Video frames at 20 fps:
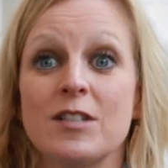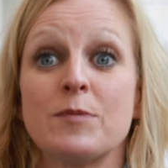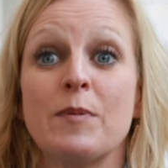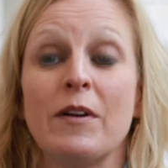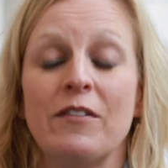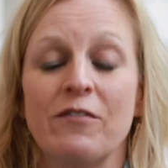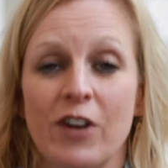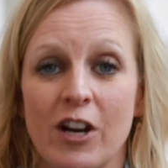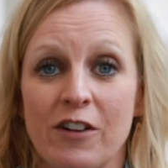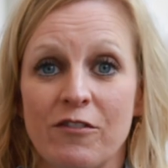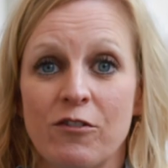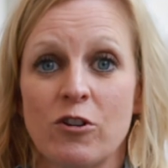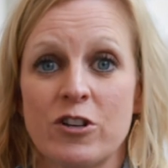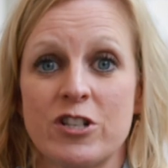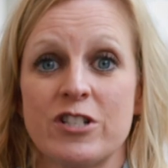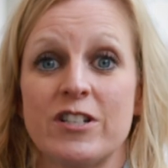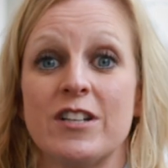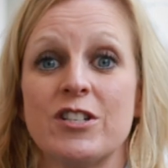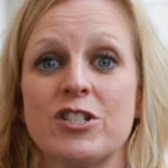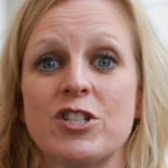been very
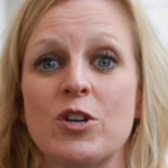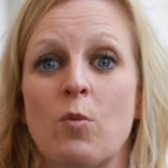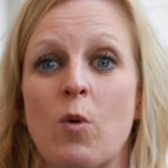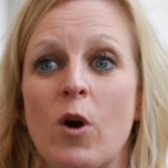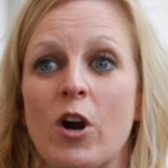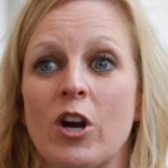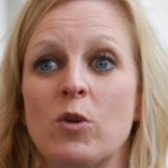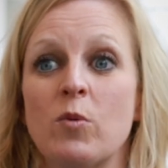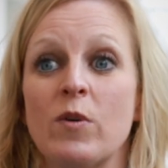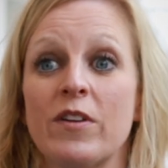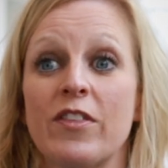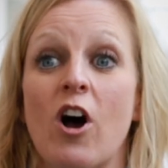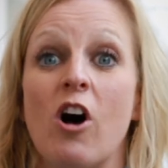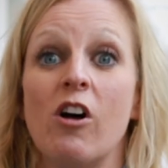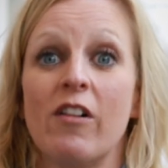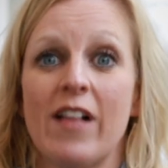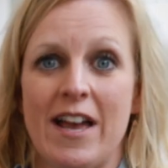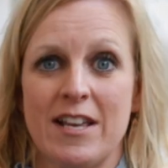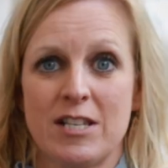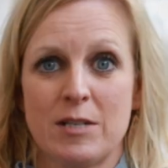fortunate to work with
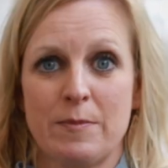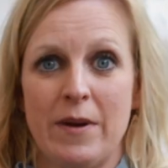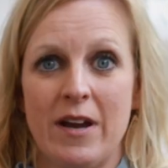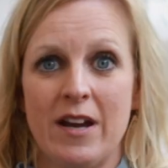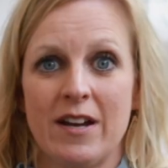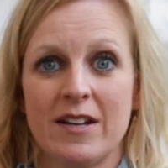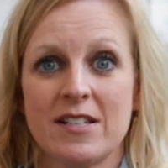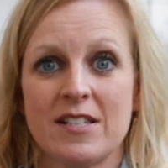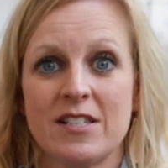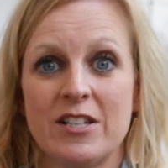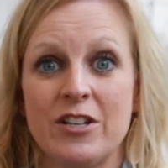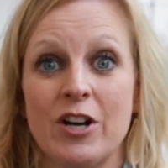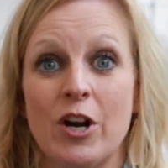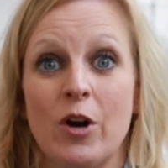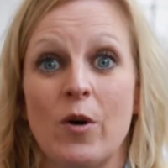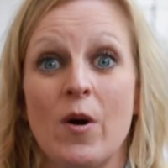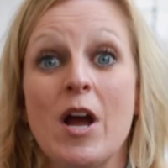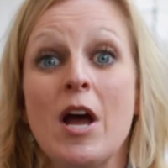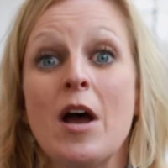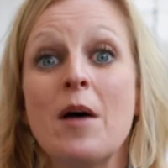all aspects. You
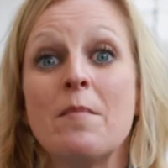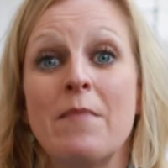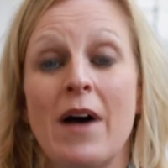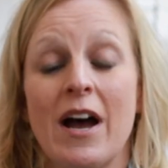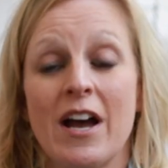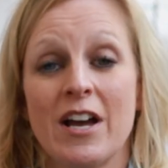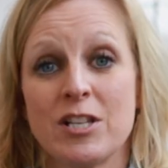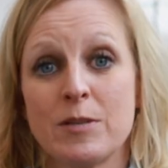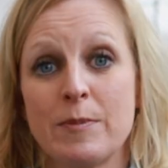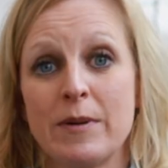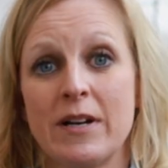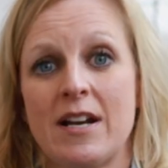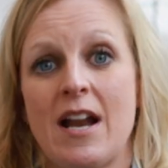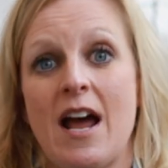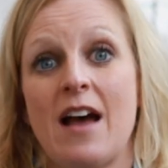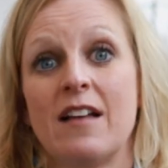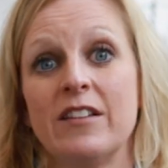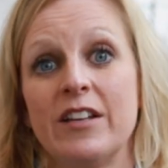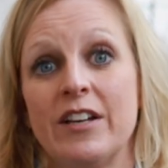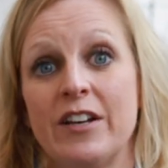know, my husband and
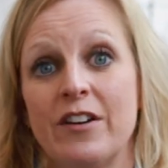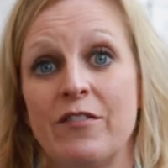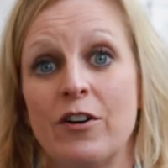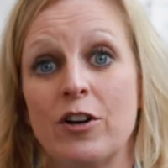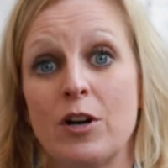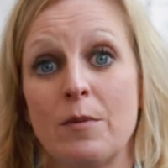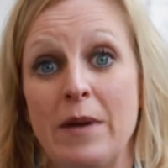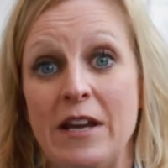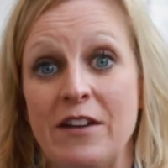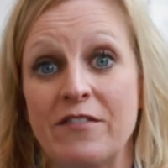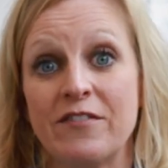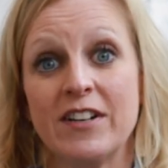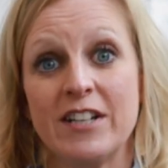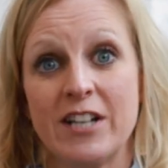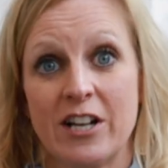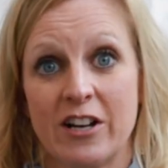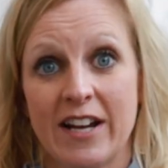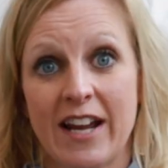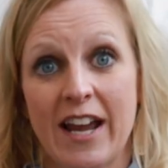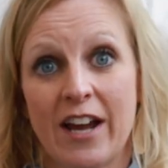I live on a beef and
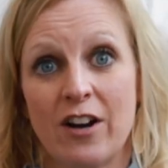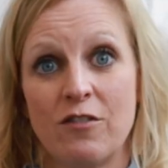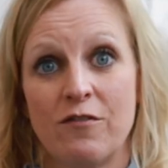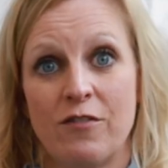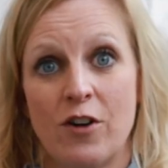dairy cattle